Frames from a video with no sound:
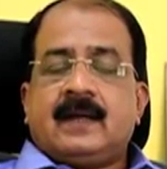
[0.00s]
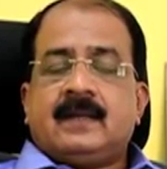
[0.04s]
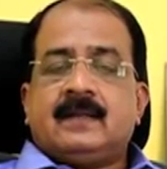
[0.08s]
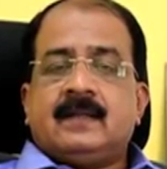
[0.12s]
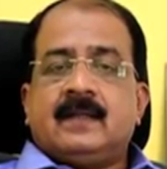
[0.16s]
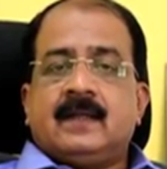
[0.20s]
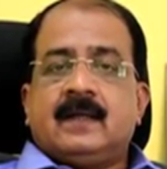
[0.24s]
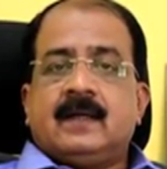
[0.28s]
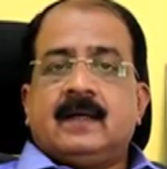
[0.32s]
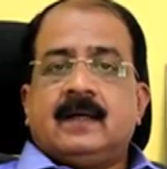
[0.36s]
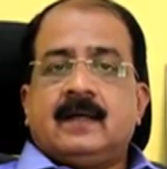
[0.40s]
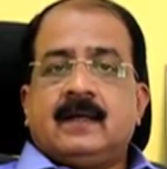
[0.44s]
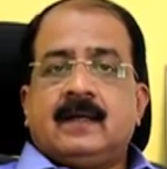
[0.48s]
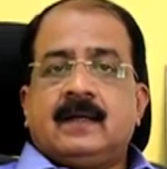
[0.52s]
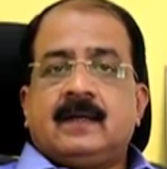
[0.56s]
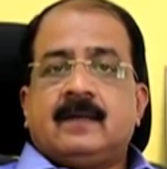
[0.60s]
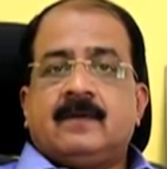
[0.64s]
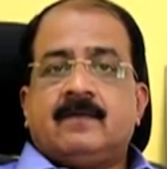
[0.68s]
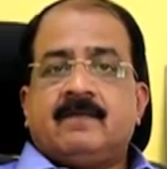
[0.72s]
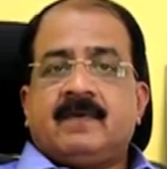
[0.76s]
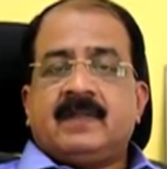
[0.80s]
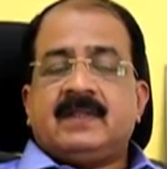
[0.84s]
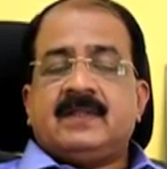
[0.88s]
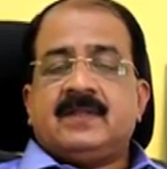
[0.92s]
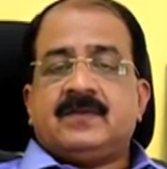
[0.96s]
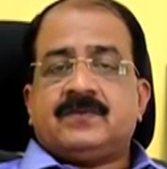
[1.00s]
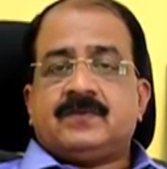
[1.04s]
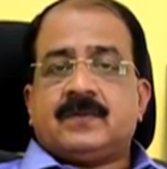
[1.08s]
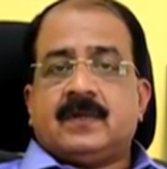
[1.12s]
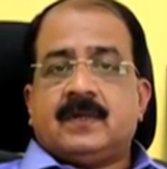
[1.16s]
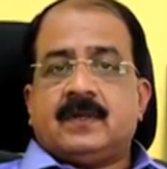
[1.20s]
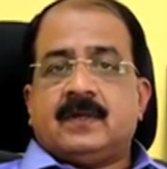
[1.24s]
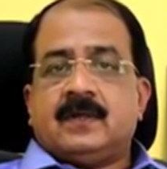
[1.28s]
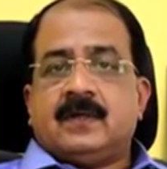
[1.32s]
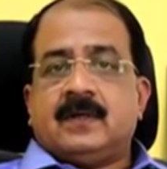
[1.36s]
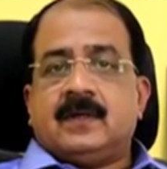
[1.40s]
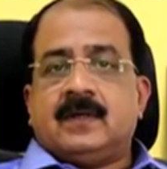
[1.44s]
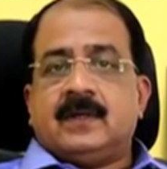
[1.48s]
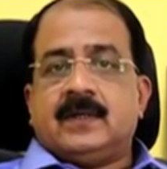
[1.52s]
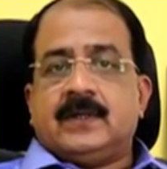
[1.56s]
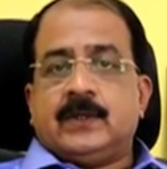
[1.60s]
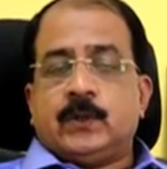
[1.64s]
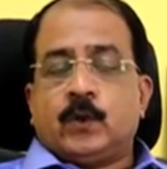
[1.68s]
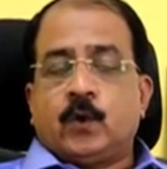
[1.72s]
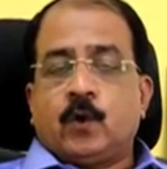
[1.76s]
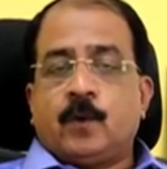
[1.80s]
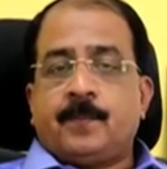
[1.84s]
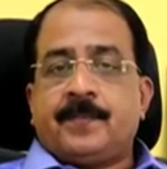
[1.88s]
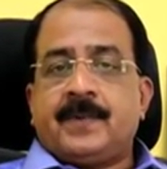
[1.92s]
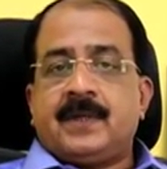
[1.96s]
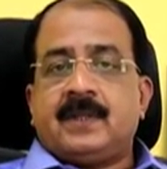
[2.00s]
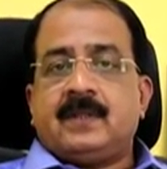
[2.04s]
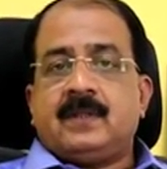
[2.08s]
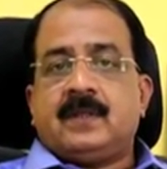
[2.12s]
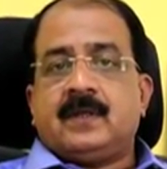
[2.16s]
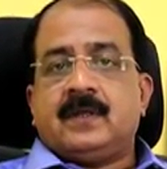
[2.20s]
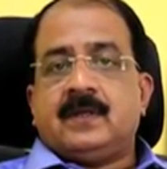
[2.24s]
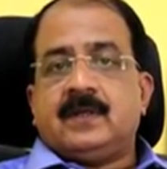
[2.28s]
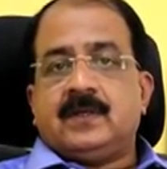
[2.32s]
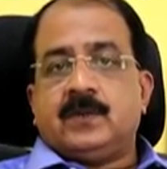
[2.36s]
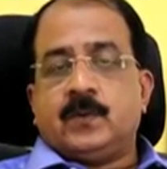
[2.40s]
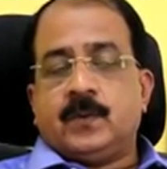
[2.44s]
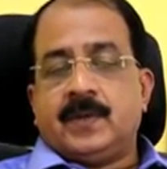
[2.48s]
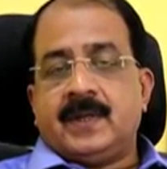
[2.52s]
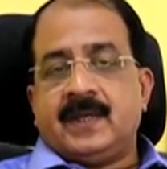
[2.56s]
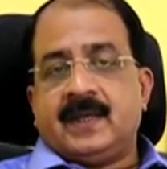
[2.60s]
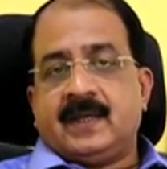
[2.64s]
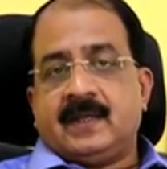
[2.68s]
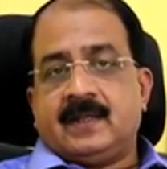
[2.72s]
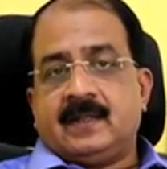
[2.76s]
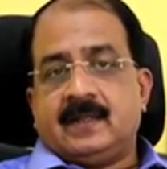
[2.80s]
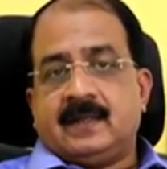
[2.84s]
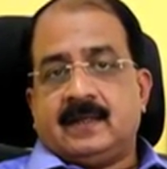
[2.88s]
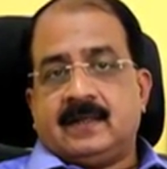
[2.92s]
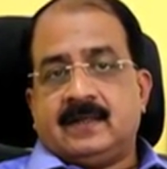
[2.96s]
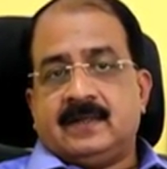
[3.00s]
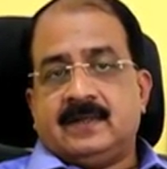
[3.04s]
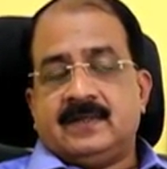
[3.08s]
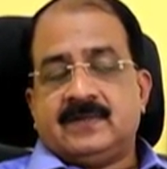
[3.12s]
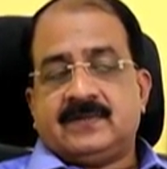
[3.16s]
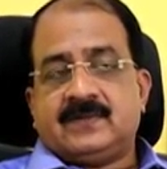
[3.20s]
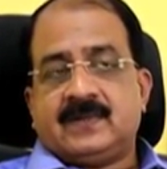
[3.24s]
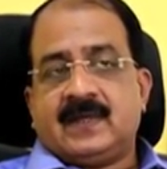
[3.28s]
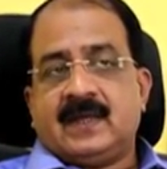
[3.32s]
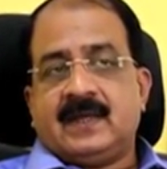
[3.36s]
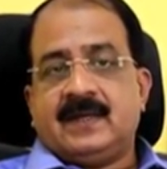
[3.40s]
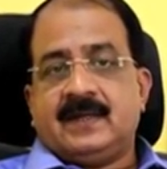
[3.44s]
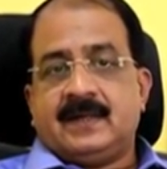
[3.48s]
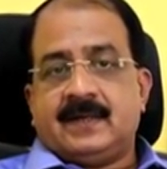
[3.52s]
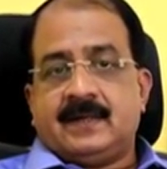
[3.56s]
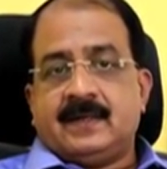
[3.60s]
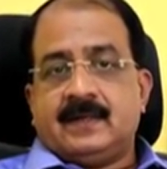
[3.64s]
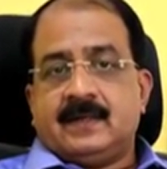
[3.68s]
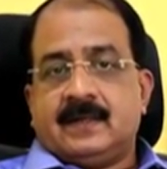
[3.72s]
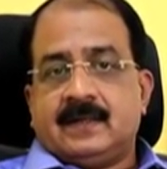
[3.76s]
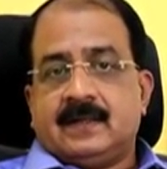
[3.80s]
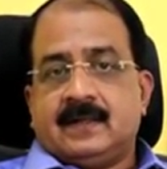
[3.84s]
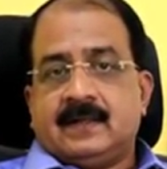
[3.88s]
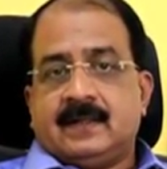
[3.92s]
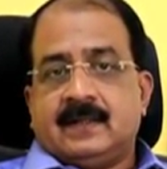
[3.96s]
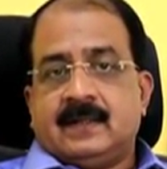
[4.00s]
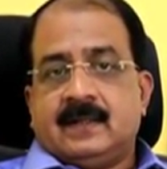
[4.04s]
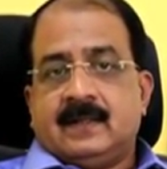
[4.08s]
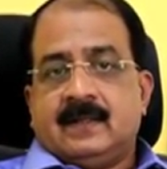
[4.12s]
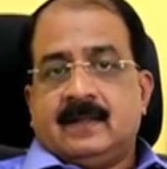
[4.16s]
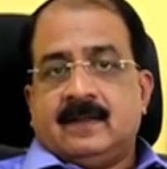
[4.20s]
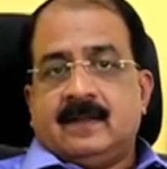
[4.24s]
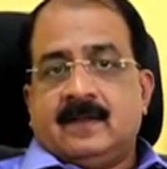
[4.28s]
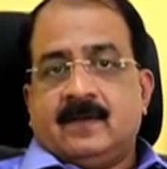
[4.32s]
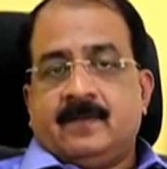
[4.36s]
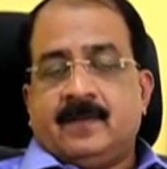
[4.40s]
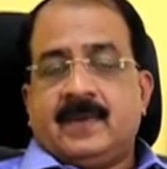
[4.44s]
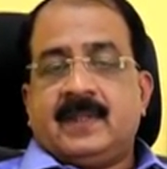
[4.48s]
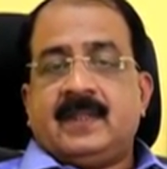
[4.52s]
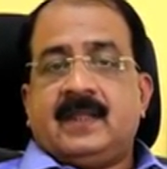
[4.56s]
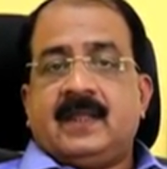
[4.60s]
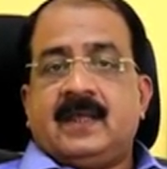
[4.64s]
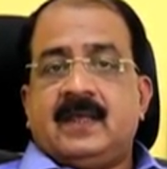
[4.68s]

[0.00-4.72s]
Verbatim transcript: at the when this European Union decided when